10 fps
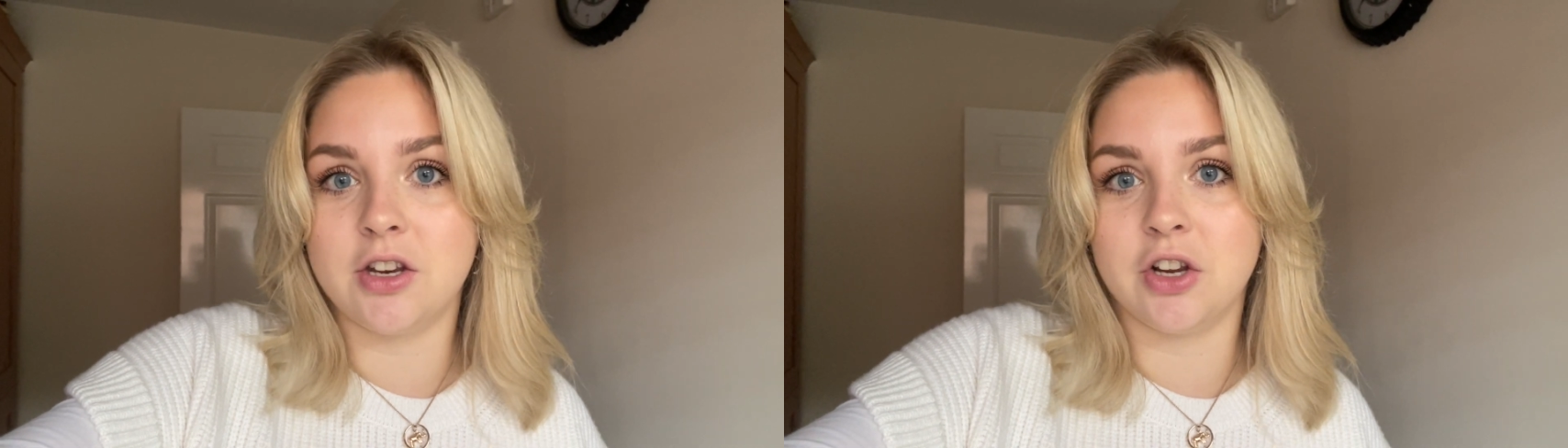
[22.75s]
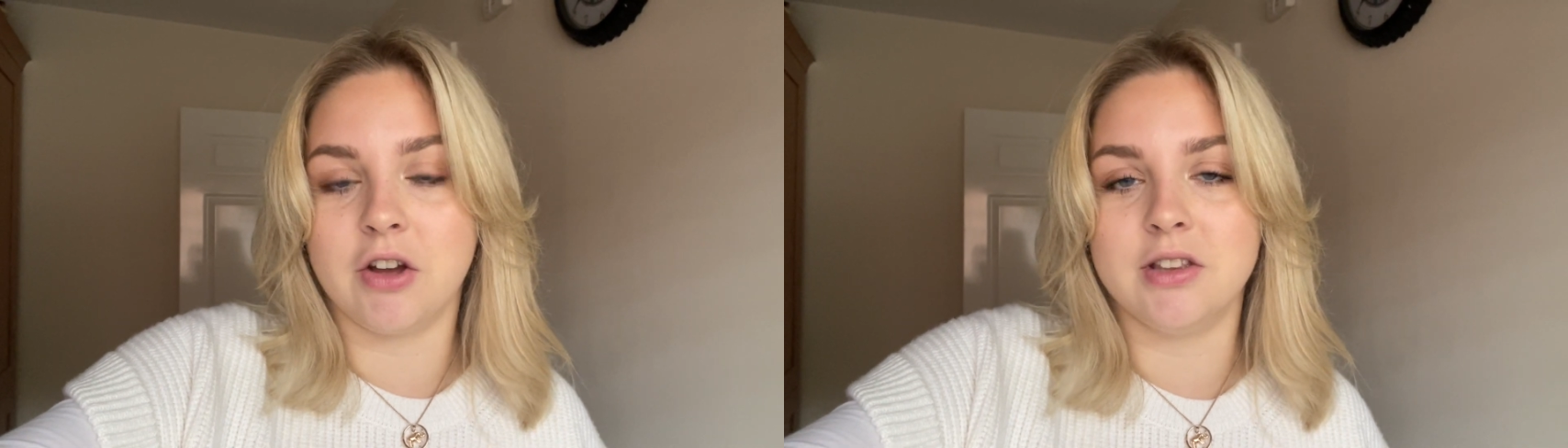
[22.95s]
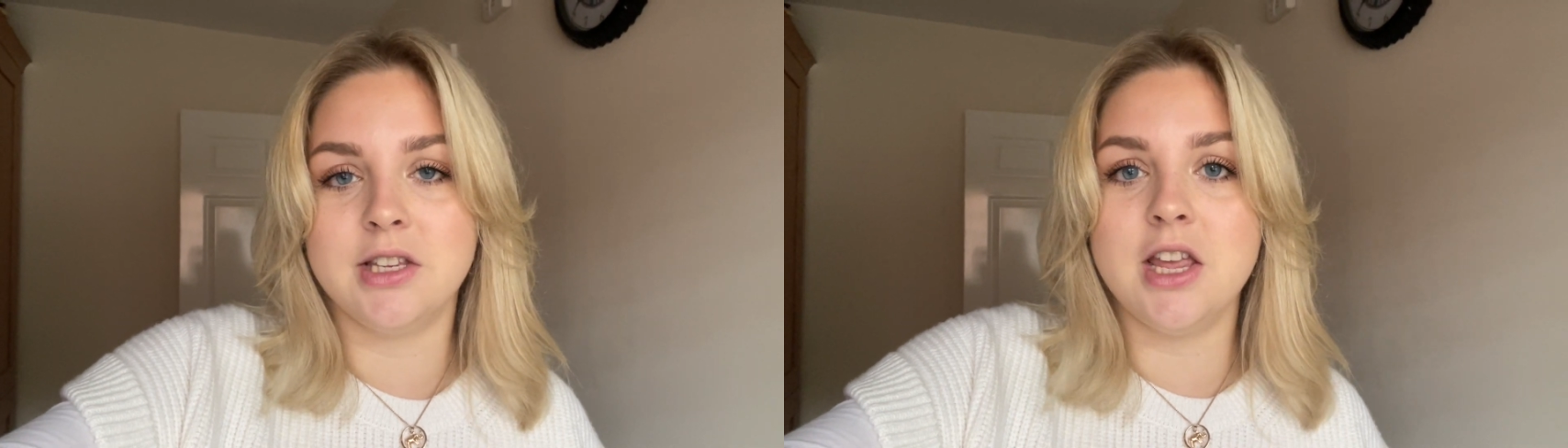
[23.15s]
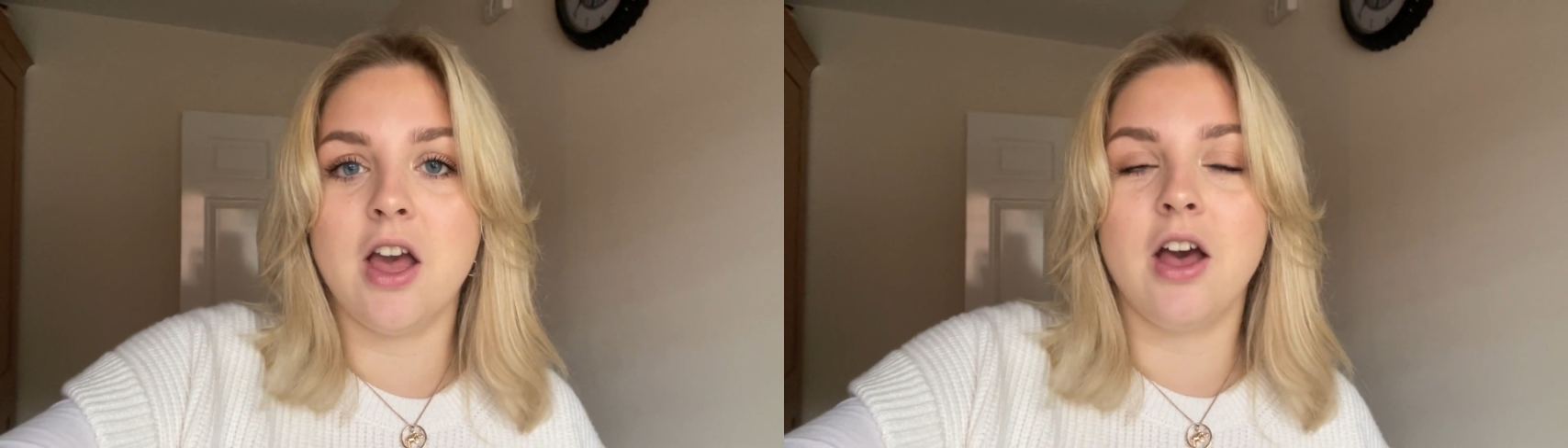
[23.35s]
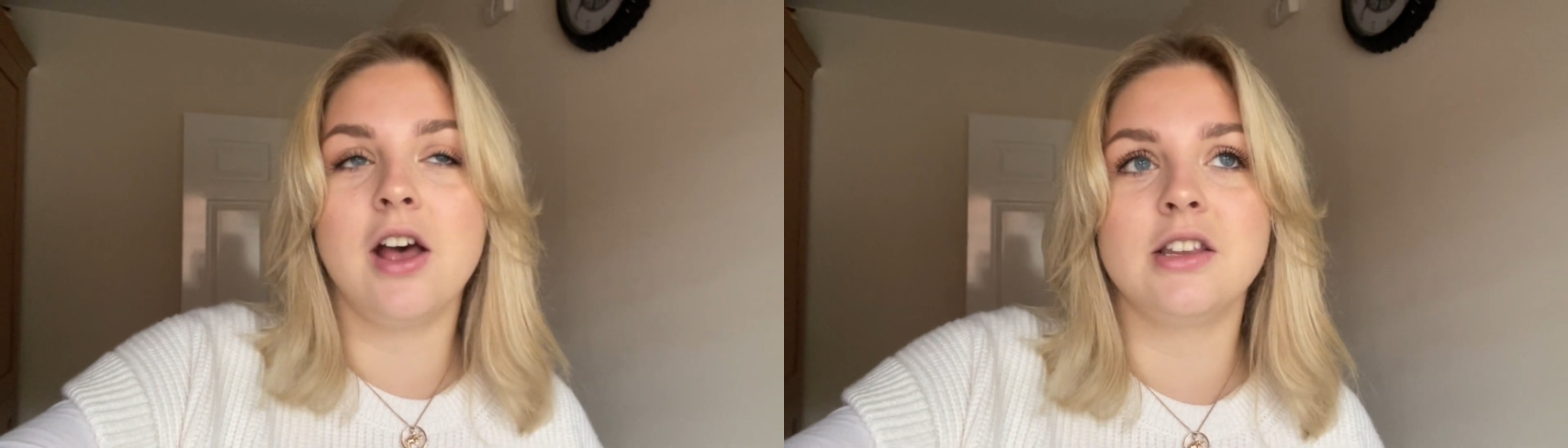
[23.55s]
to go and see
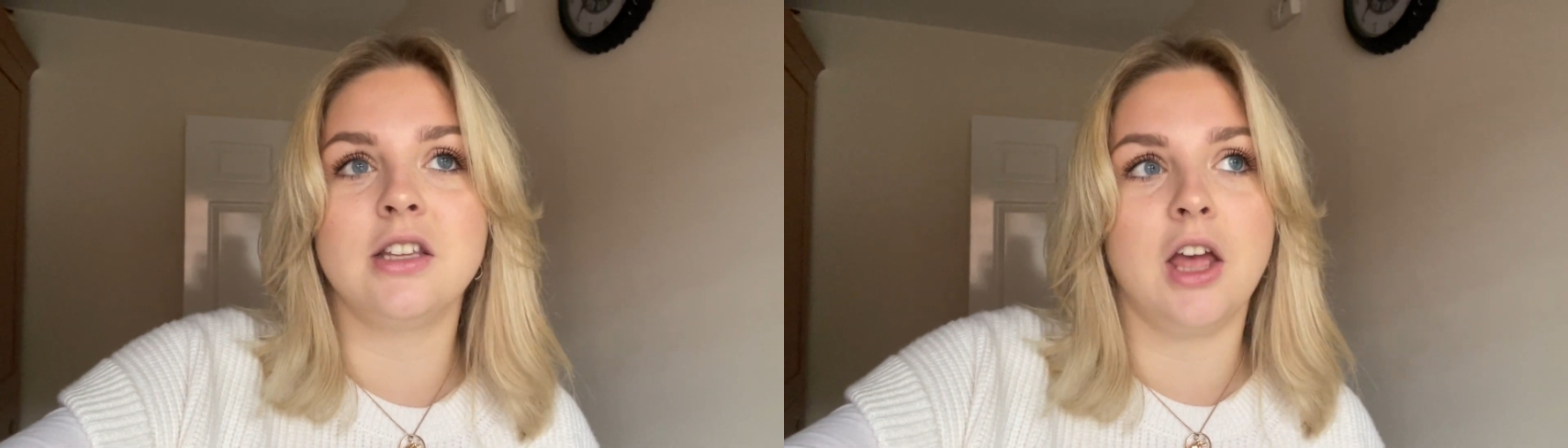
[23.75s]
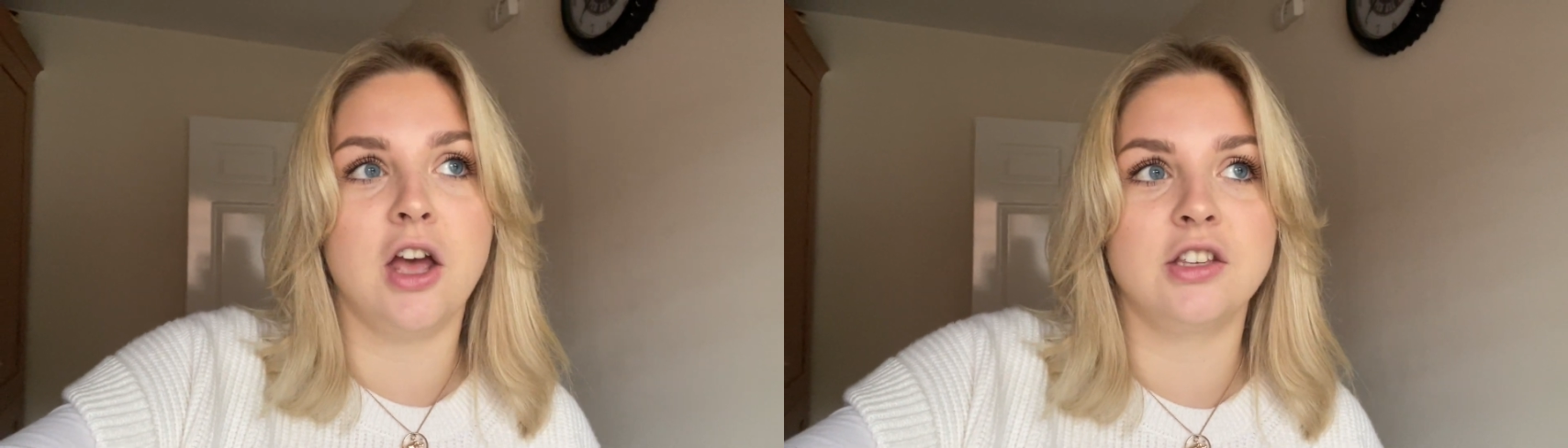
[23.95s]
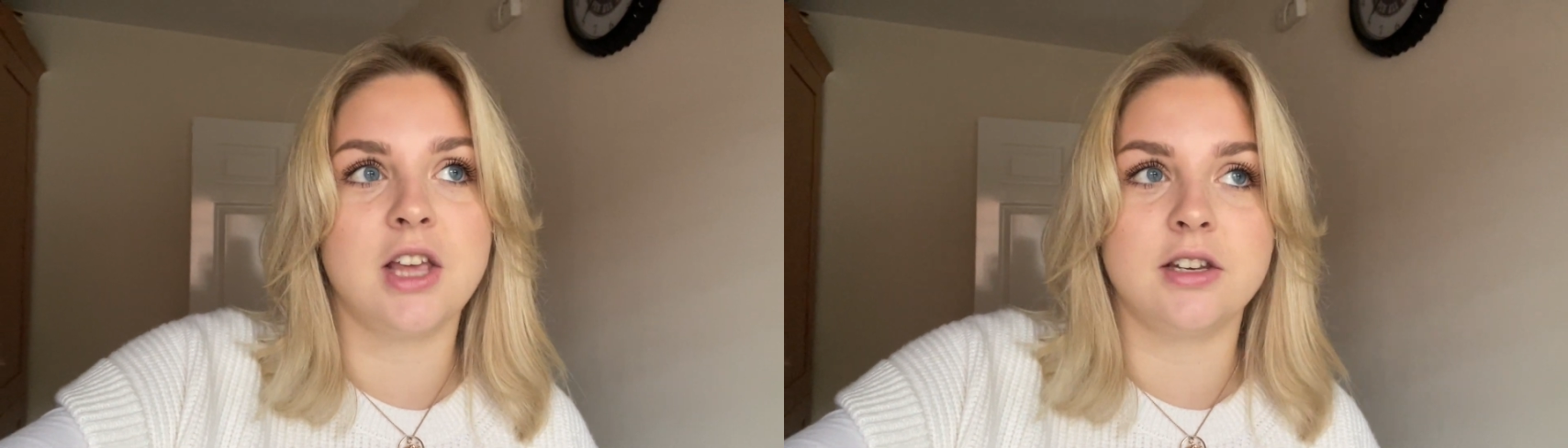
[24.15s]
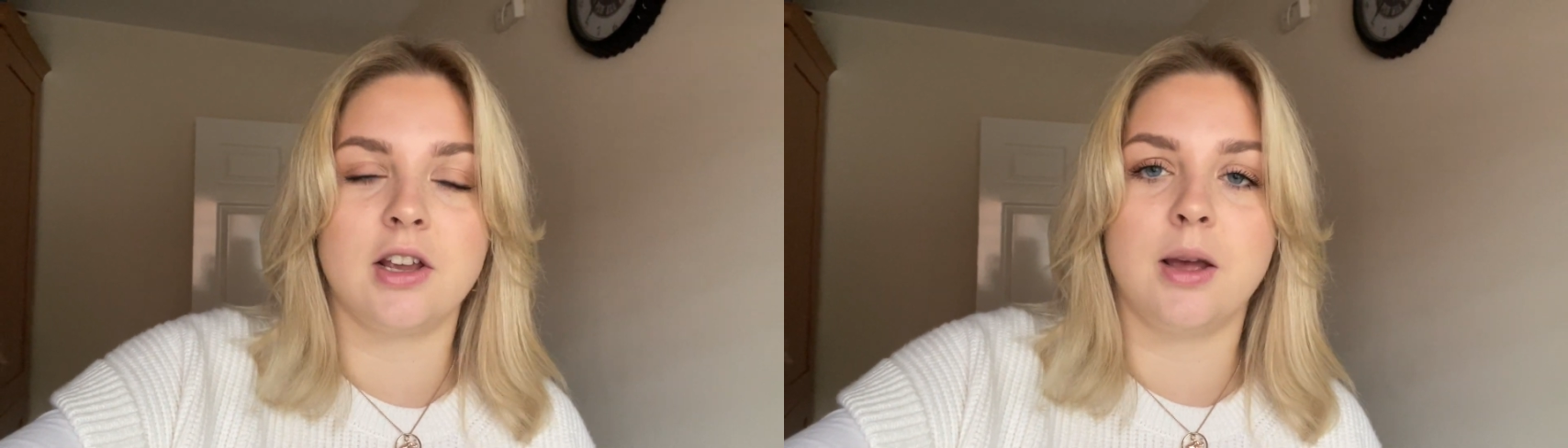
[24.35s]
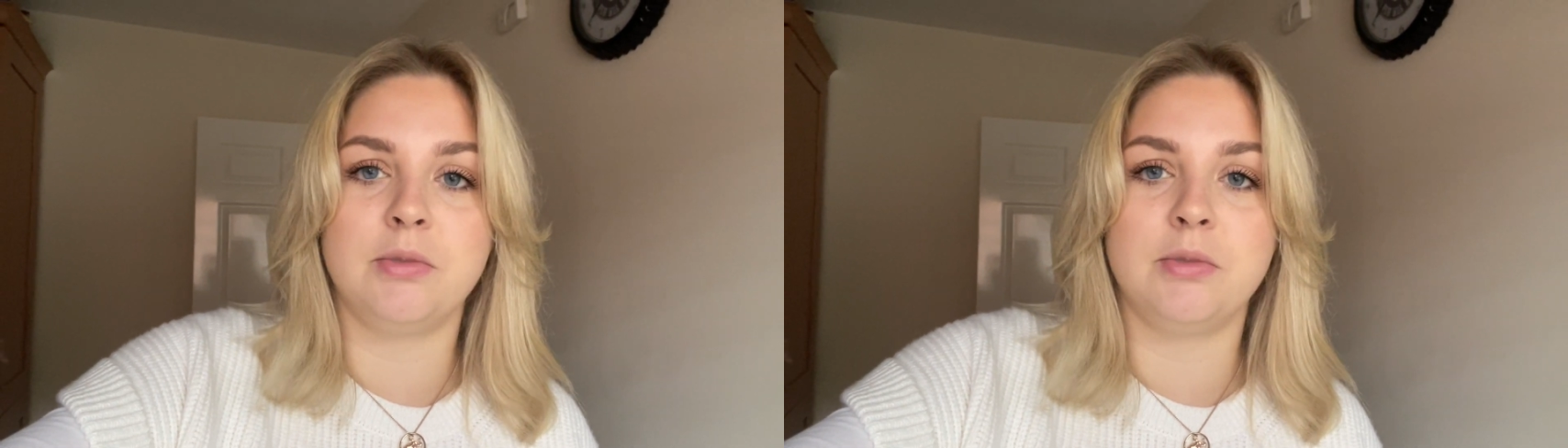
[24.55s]
her see her setup